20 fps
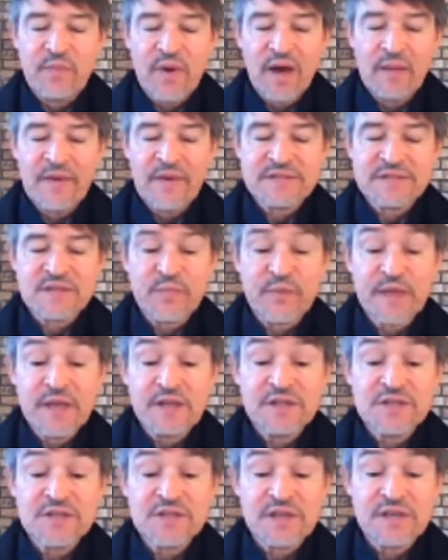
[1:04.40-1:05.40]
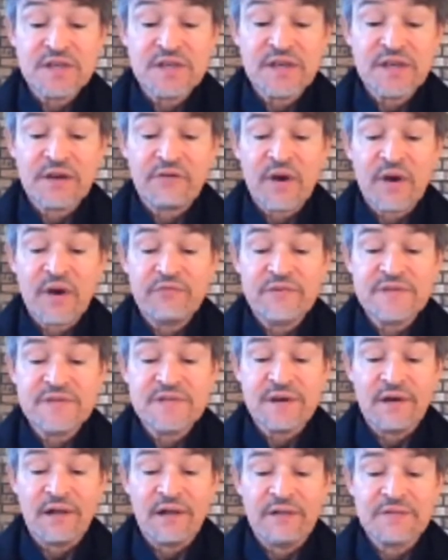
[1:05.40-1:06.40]
And Bob has a PhD in crop
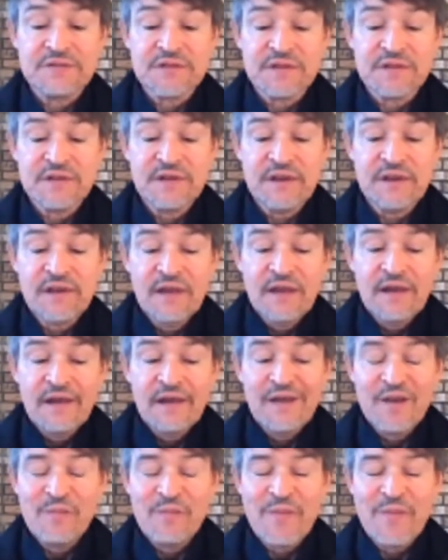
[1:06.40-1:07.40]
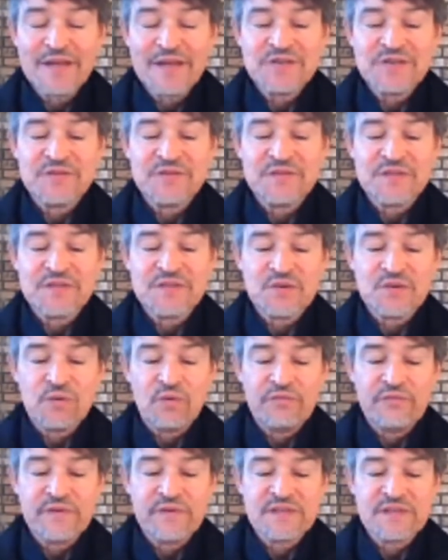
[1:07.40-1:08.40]
physiology and a master's in
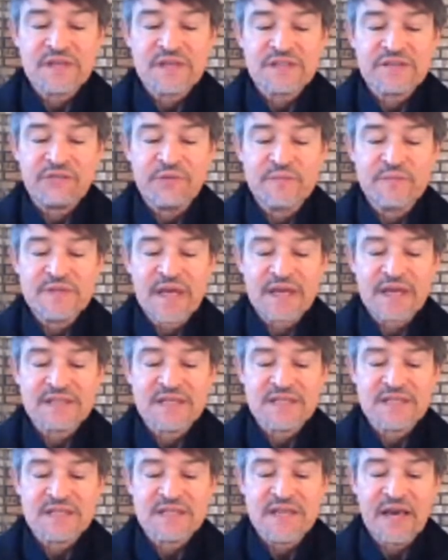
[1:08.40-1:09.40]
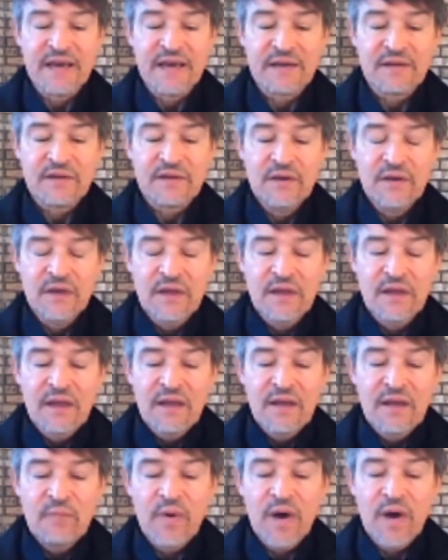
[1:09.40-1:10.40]
soil physics from Texas Tech.
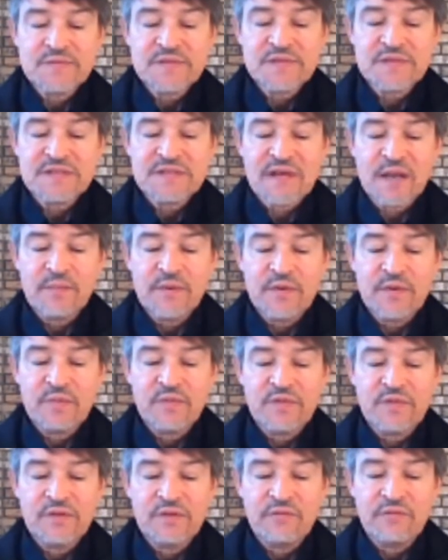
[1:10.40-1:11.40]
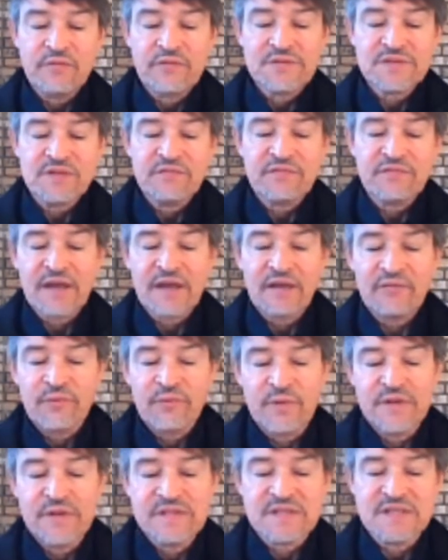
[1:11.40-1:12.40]
In Bob's assignment with the University of
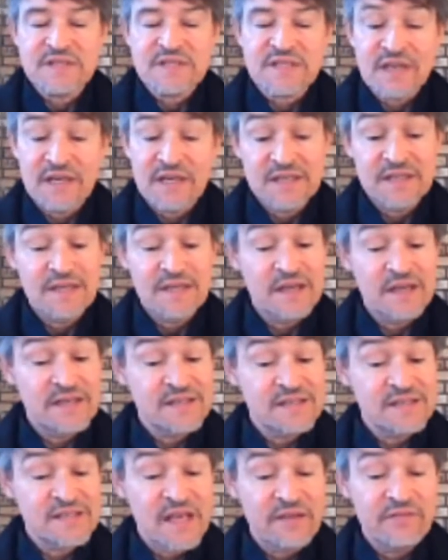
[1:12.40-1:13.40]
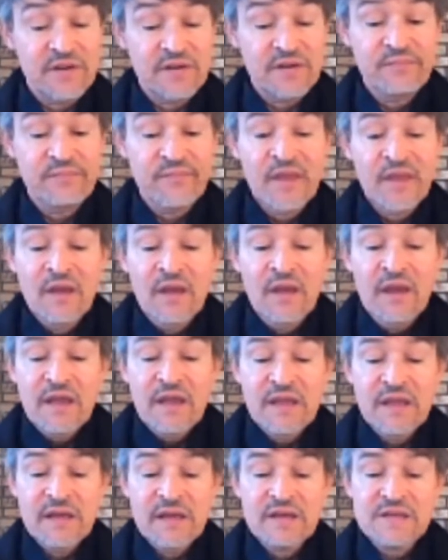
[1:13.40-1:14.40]
California since 1997,
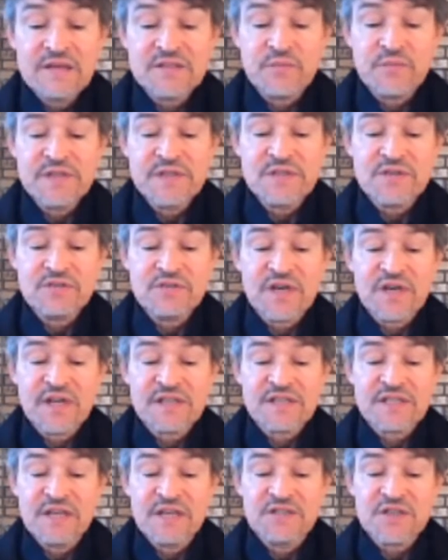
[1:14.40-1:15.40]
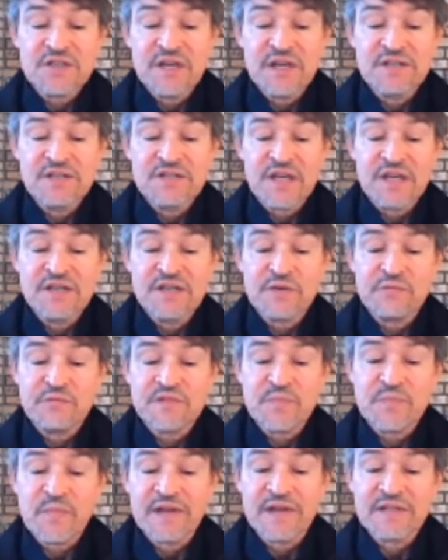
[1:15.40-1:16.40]
he has research and extension education
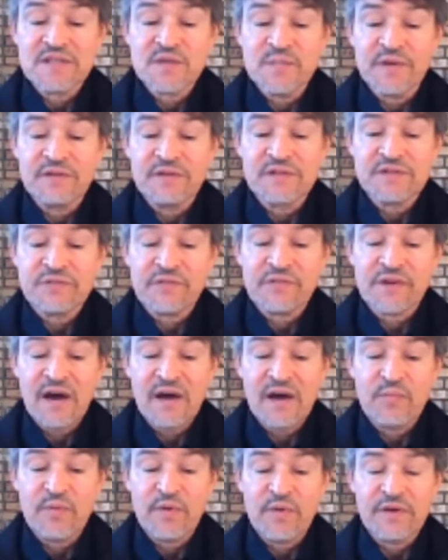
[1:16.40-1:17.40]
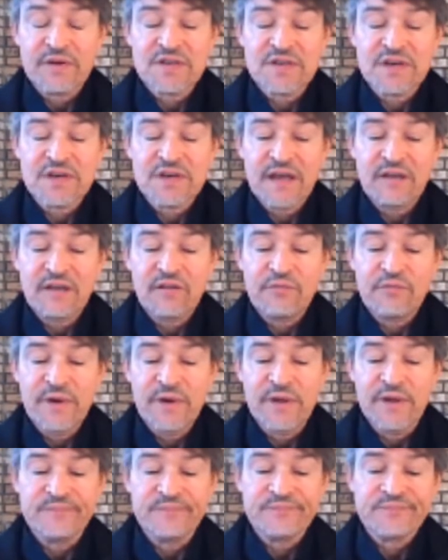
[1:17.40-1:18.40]
responsibilities for cotton production in
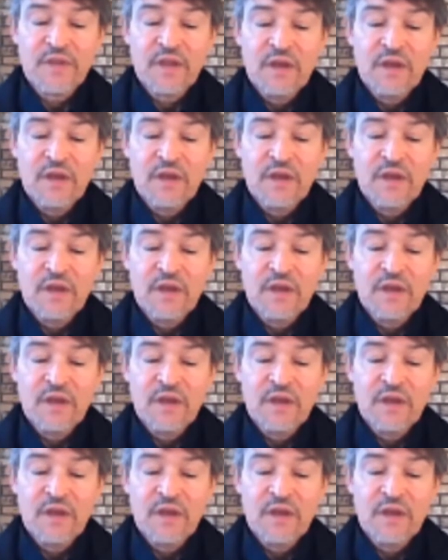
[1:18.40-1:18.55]
California.